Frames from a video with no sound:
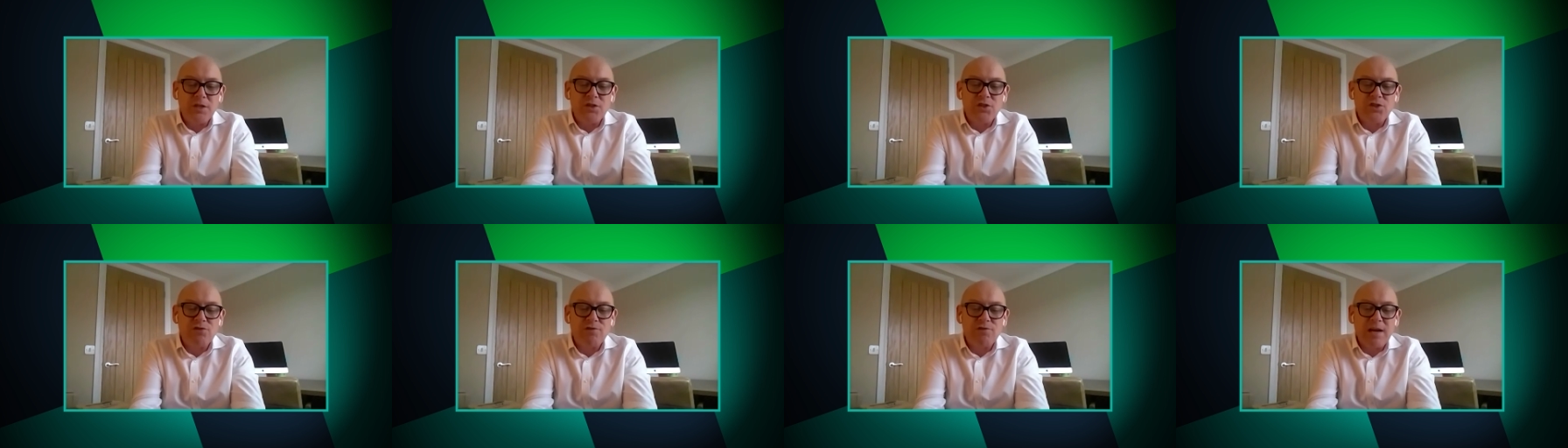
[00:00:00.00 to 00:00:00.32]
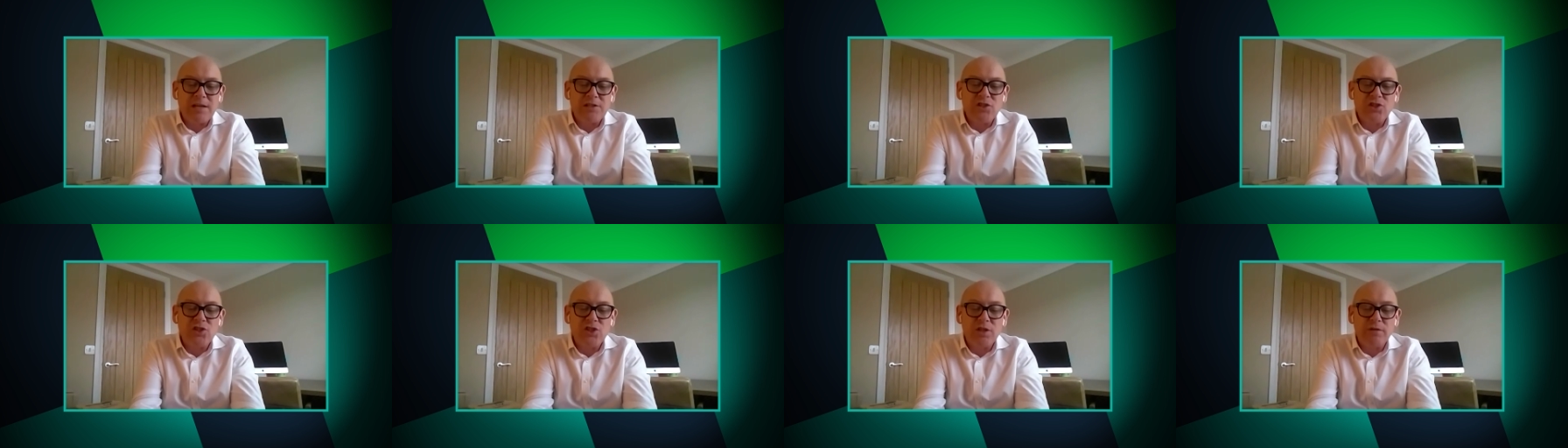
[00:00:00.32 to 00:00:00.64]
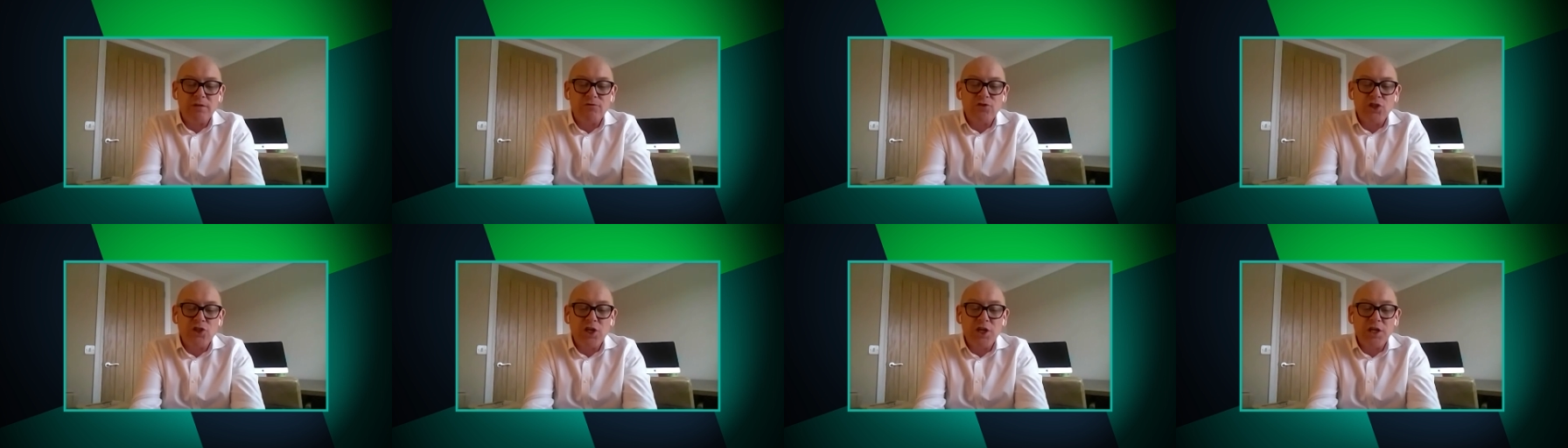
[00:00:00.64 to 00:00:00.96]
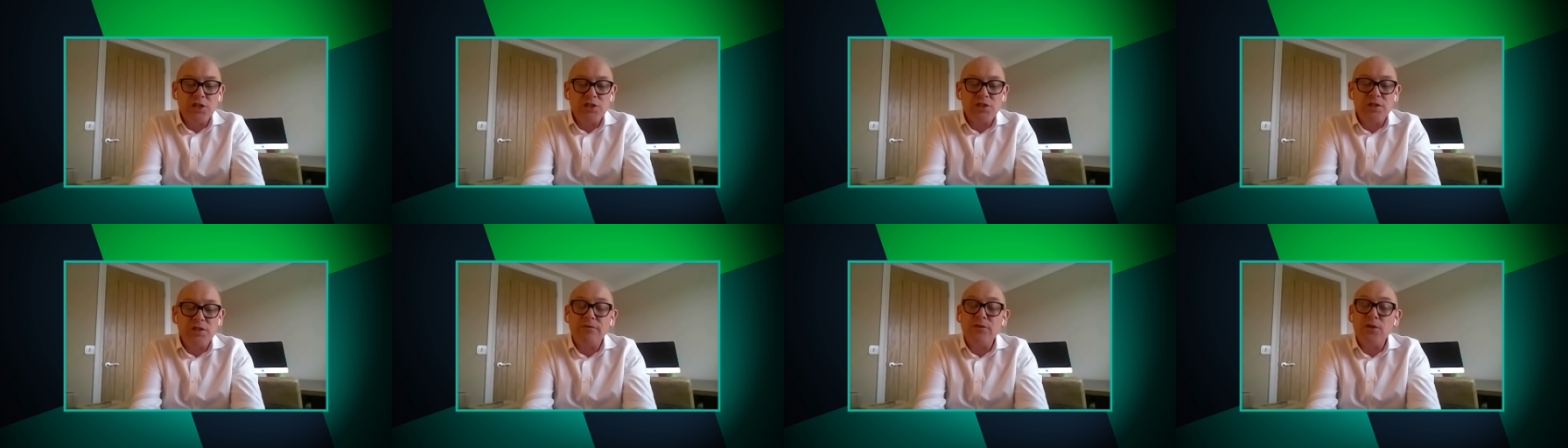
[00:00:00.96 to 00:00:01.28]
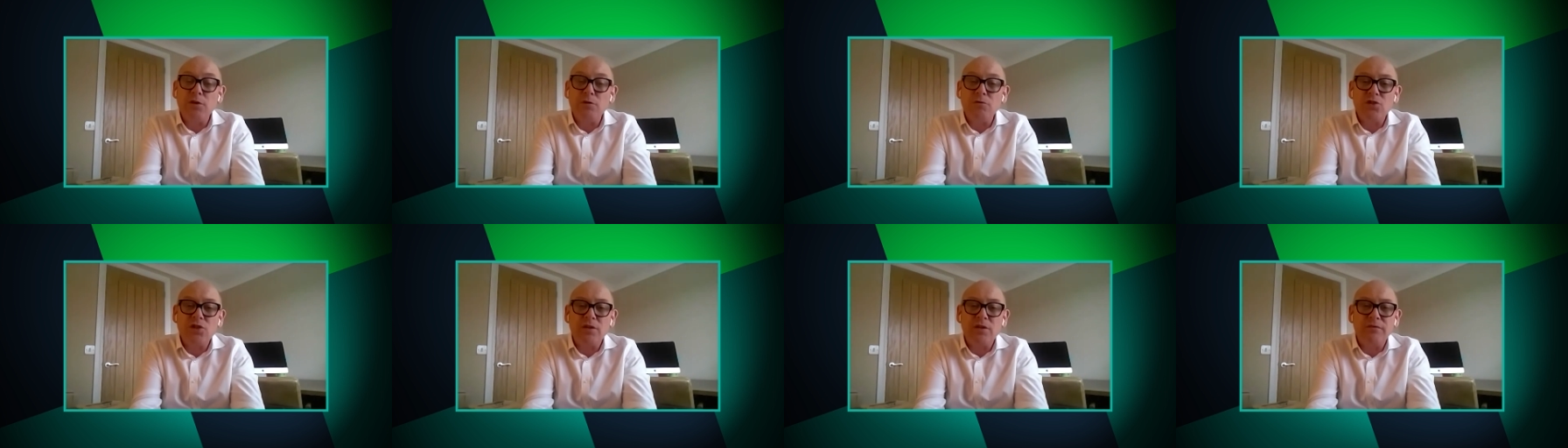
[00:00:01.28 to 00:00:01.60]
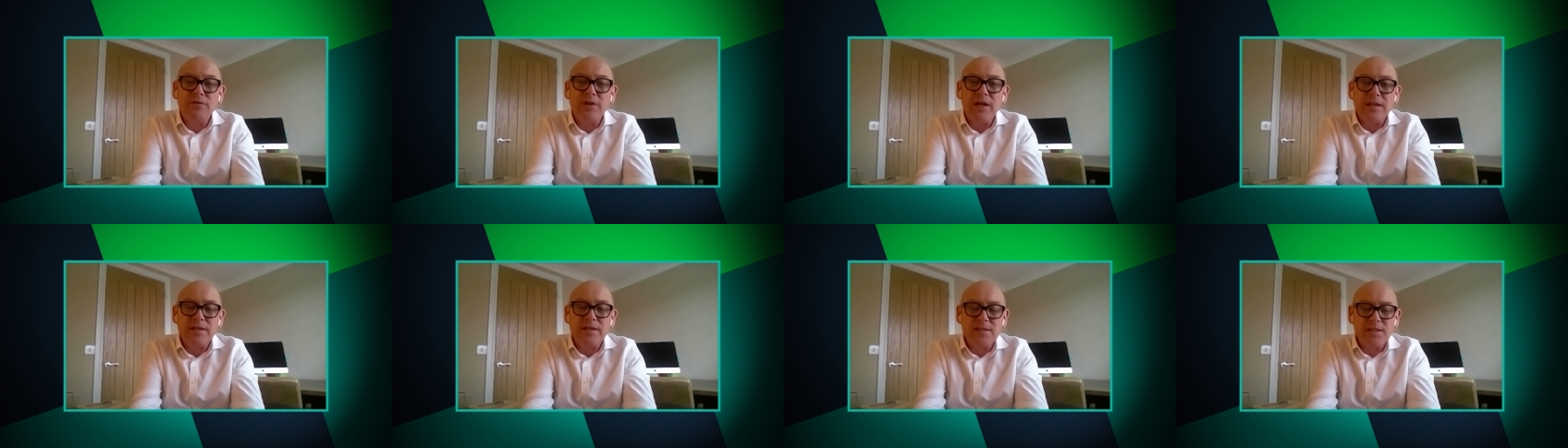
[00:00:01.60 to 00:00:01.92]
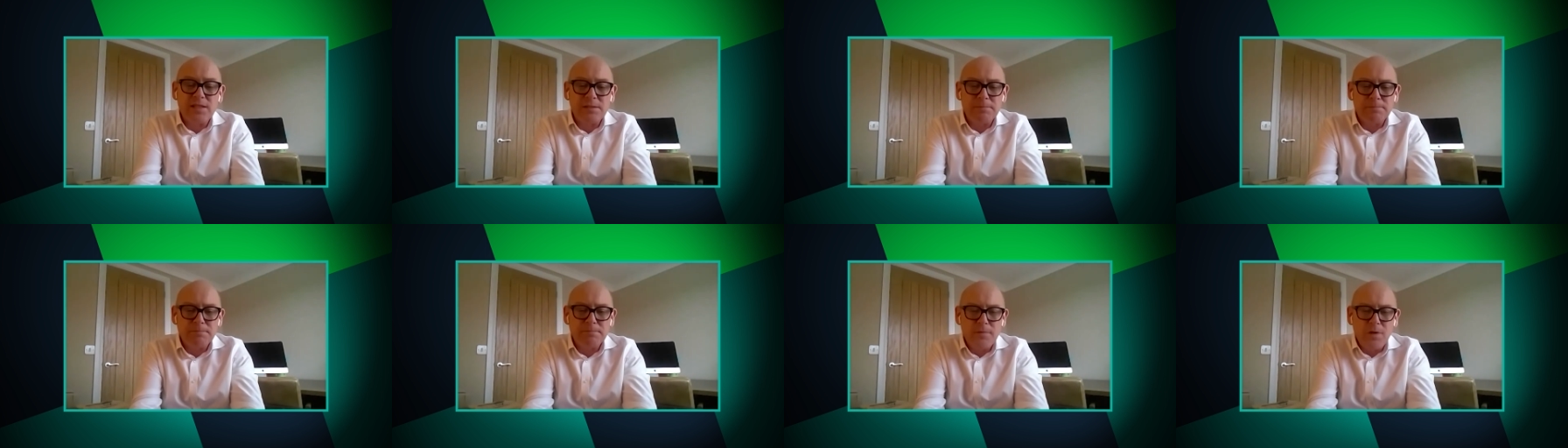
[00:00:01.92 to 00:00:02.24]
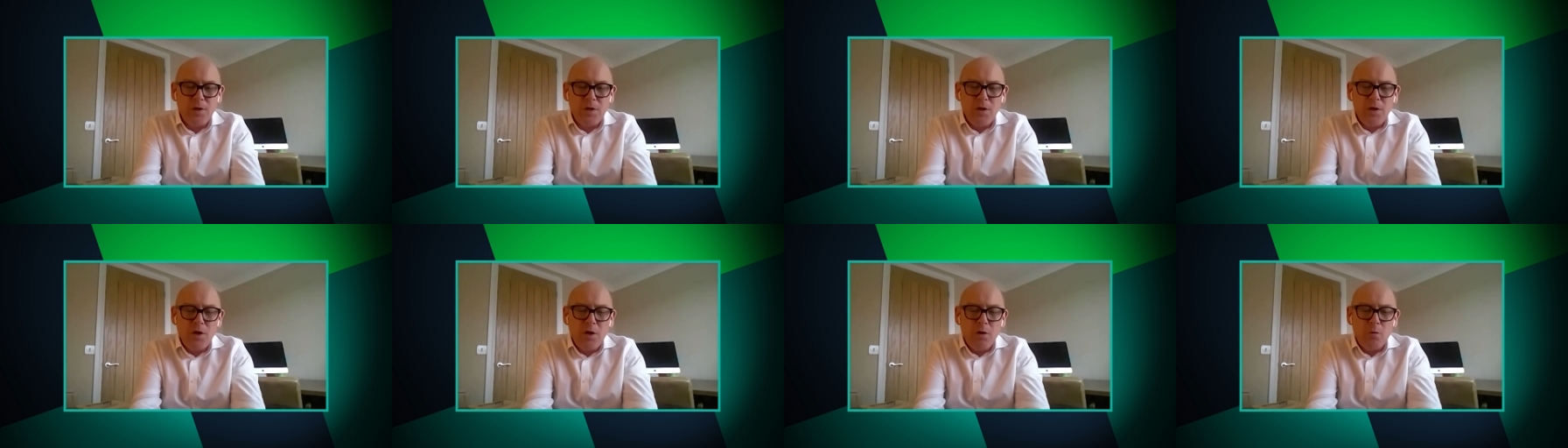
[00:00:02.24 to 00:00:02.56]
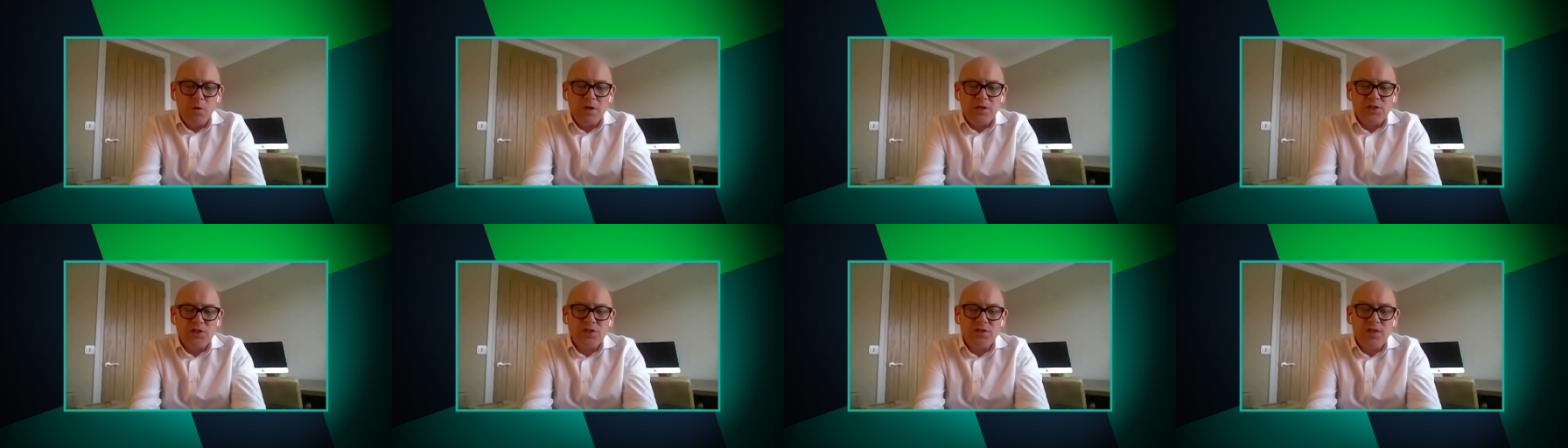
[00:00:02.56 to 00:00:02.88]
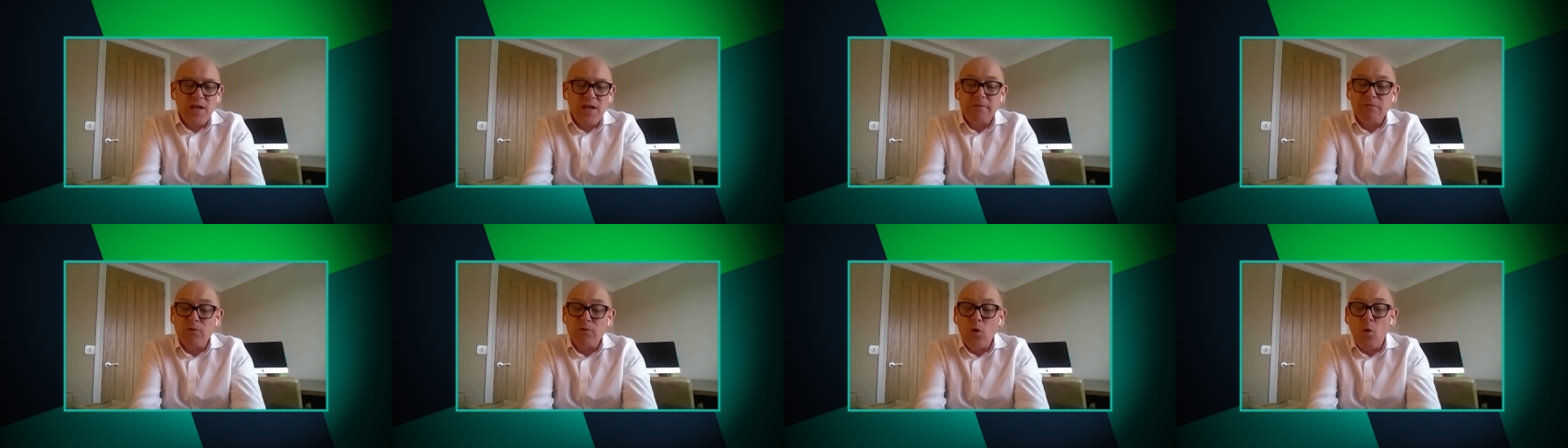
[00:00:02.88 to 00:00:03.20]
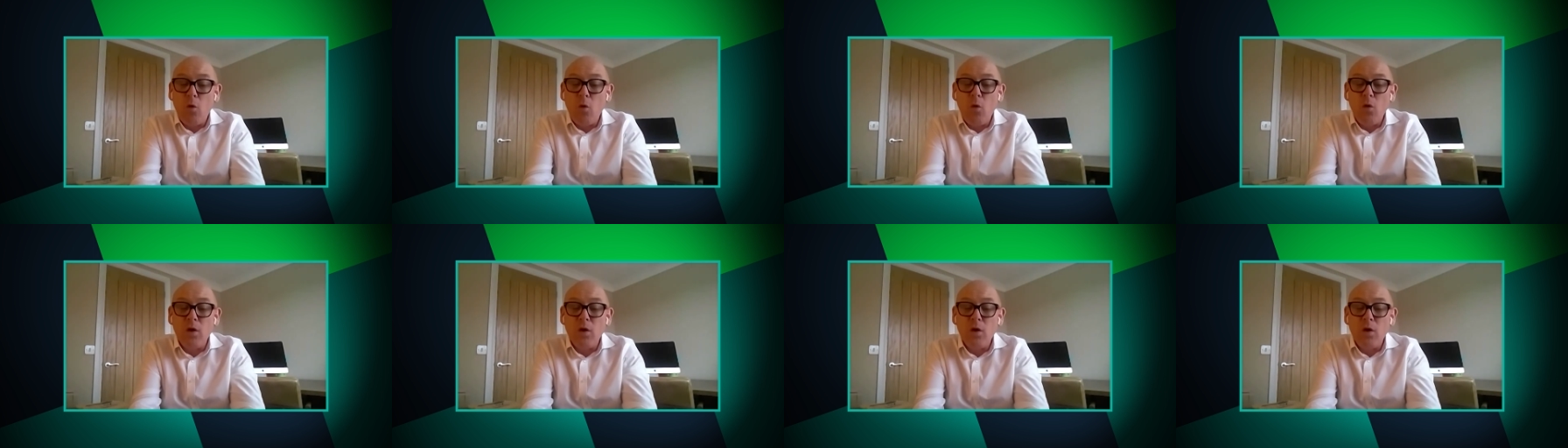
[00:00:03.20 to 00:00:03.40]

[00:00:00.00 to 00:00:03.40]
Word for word: and strategy of Journey to Future Fit, which they've